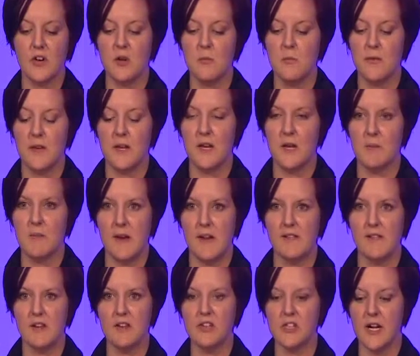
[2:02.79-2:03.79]
completing
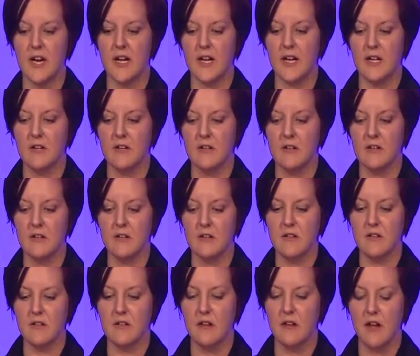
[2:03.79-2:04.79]
basic training,
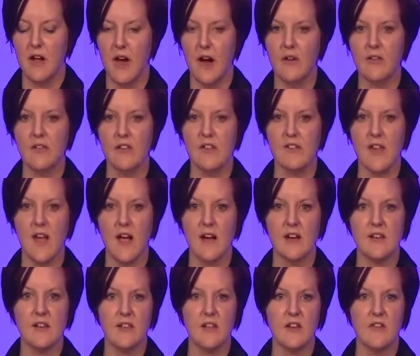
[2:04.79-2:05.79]
I was
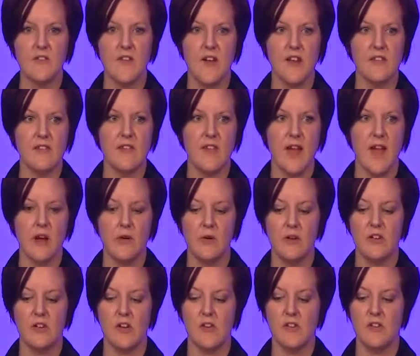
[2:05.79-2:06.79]
assigned to the Defense
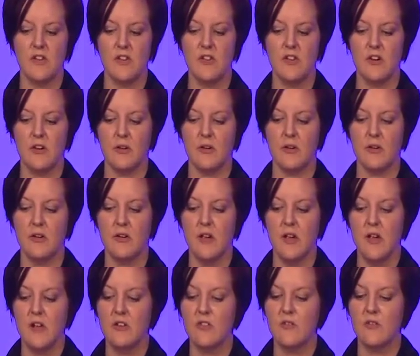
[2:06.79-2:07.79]
Language Institute
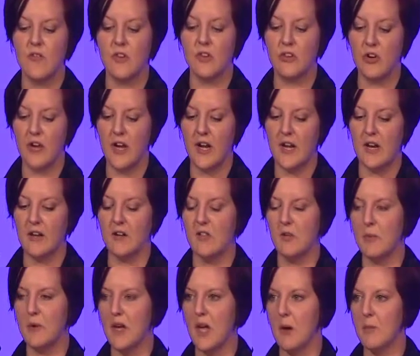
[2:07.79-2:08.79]
for training
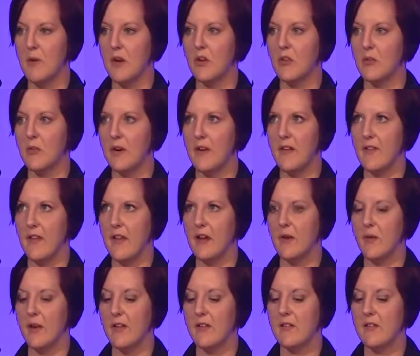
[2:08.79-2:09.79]
to become a Korean
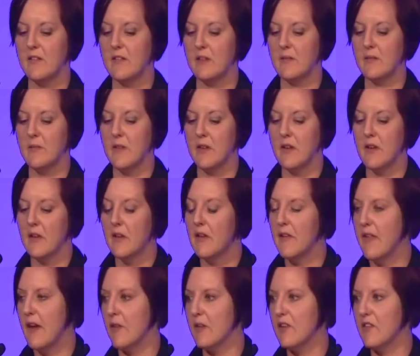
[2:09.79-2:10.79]
linguist.
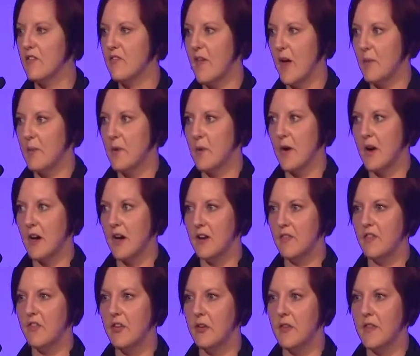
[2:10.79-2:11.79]
That was in February
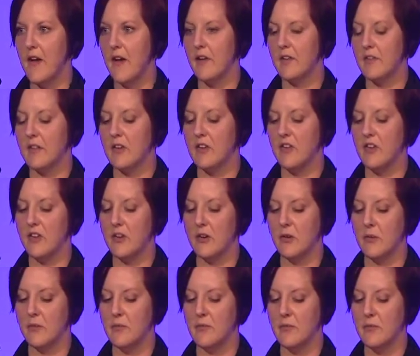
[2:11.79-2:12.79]
of
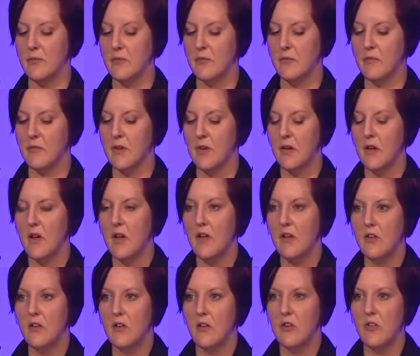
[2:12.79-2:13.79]
2002.
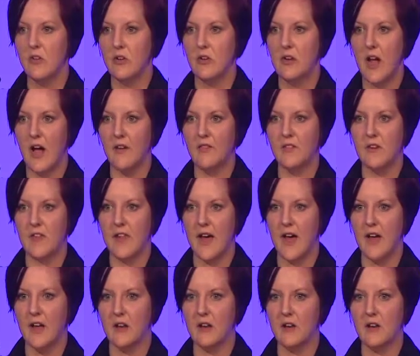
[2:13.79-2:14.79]
Soon after
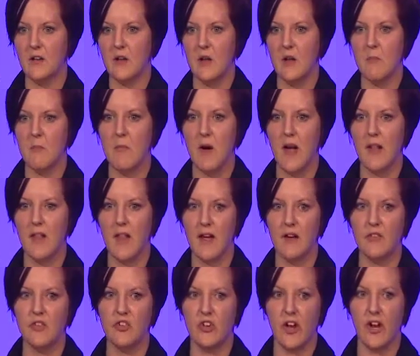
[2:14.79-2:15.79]
that, my
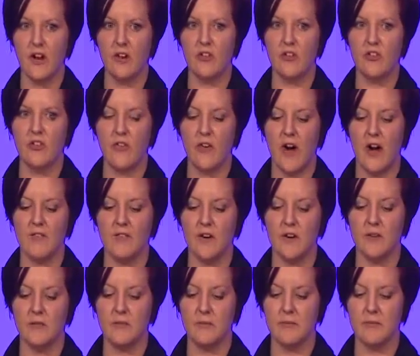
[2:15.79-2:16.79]
life changed
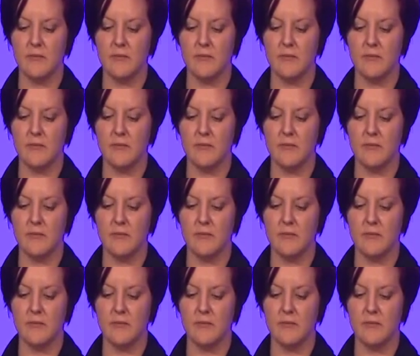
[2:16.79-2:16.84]
forever.